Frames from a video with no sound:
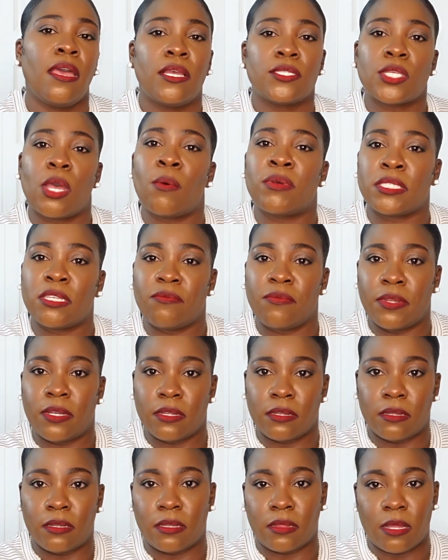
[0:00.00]
So I wasn't
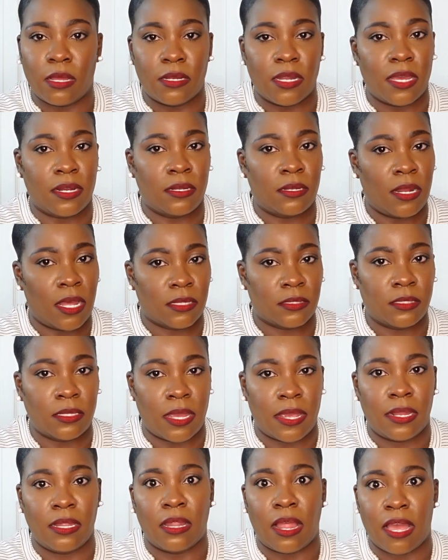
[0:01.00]
feeling good that day. The next
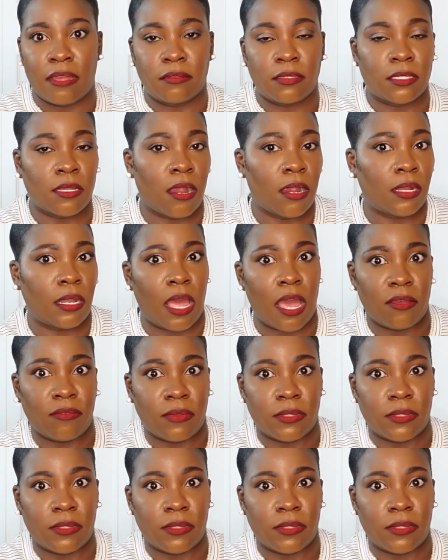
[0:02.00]
day, life started life.